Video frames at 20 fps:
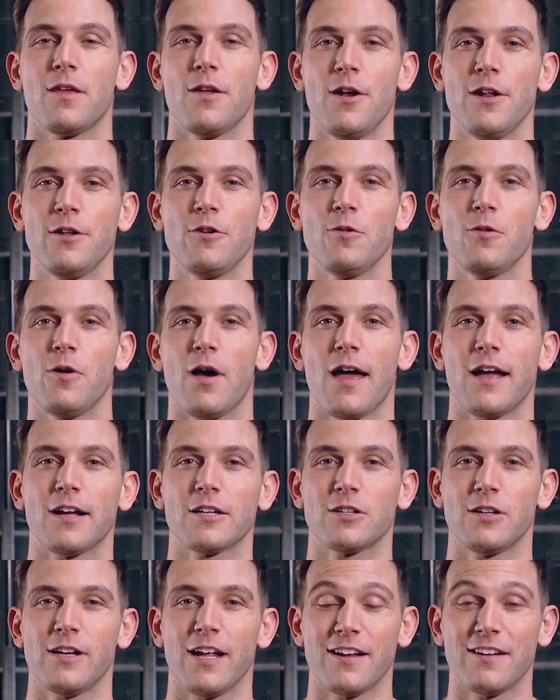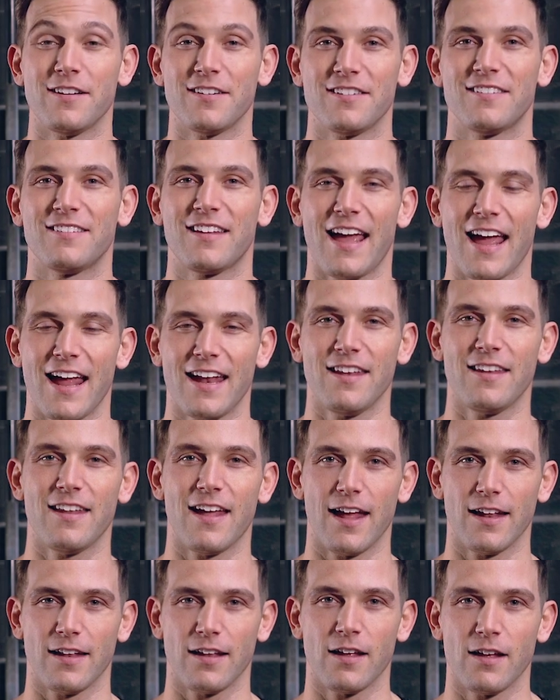You need to actually understand
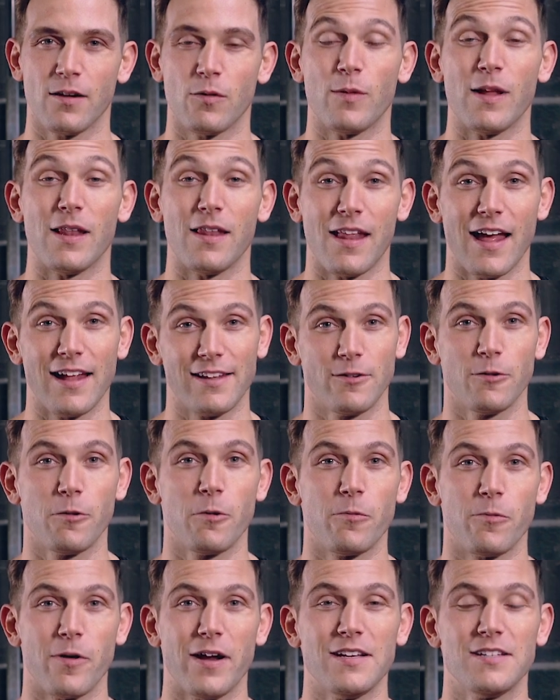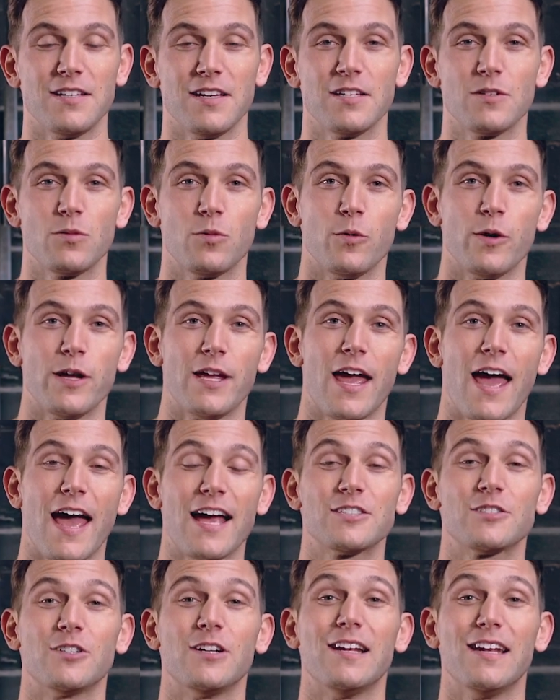that with lateral raises, we
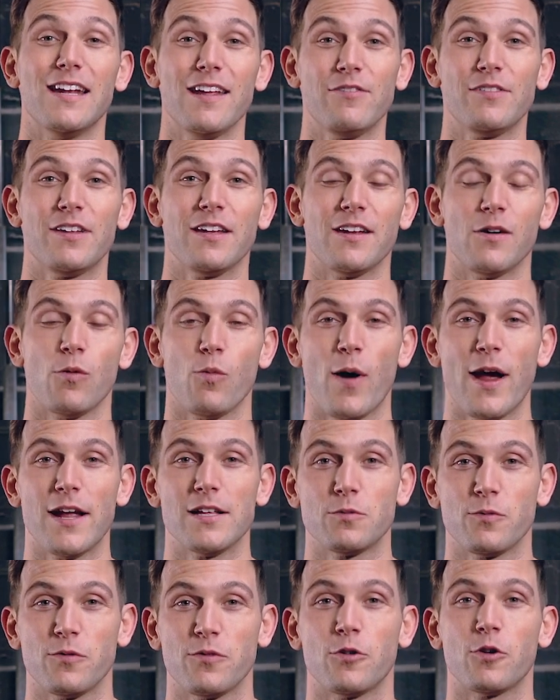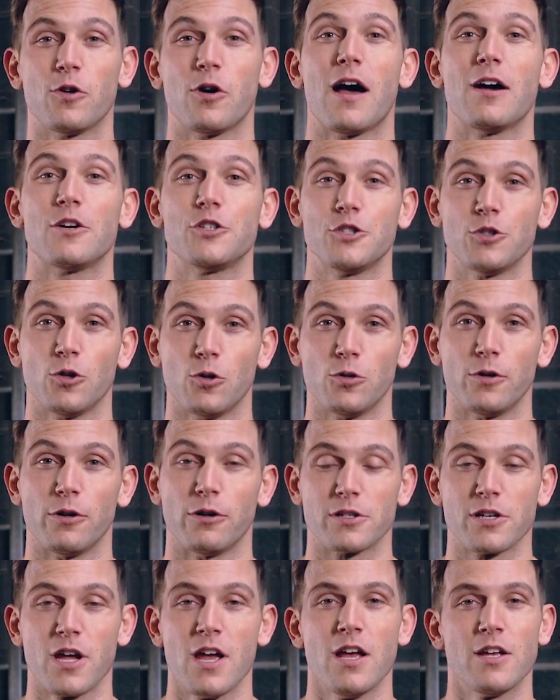actually lifting the weights for our
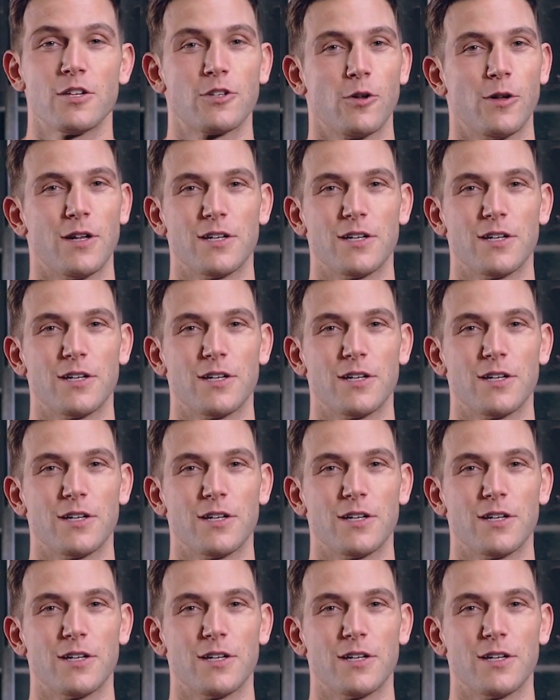shoulders. So